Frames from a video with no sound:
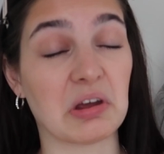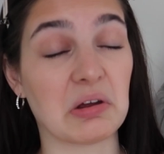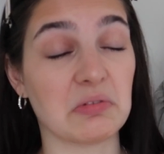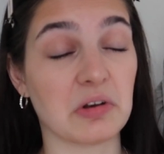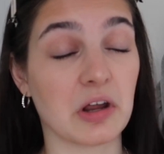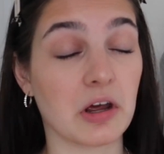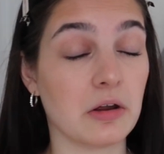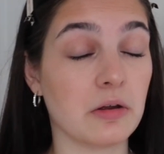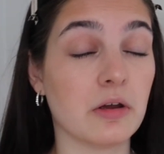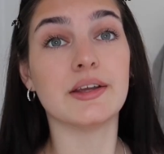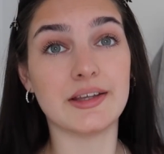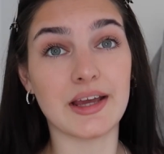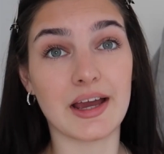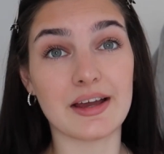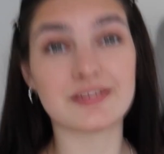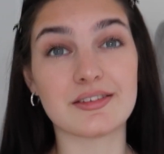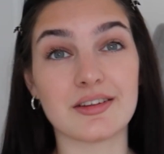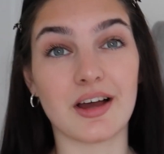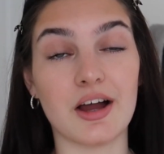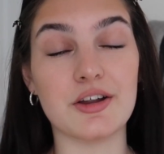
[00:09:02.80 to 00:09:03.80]
don't know.
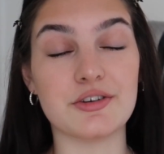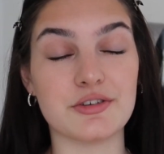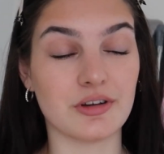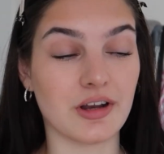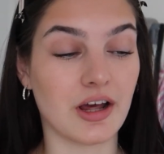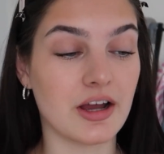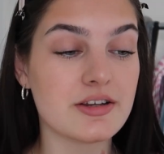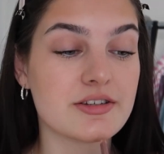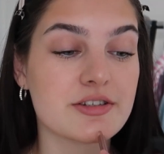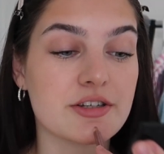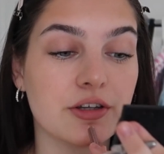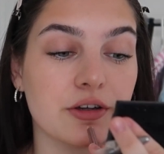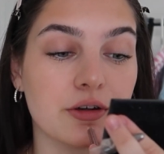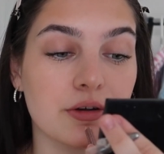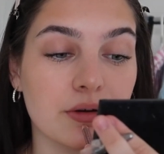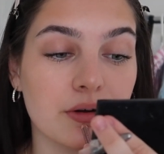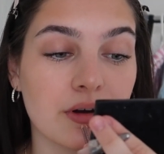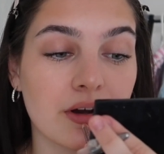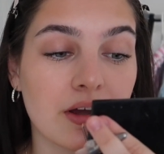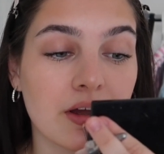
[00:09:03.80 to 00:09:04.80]
Yes, I do like
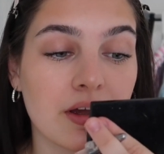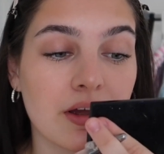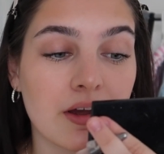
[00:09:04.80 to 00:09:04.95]
to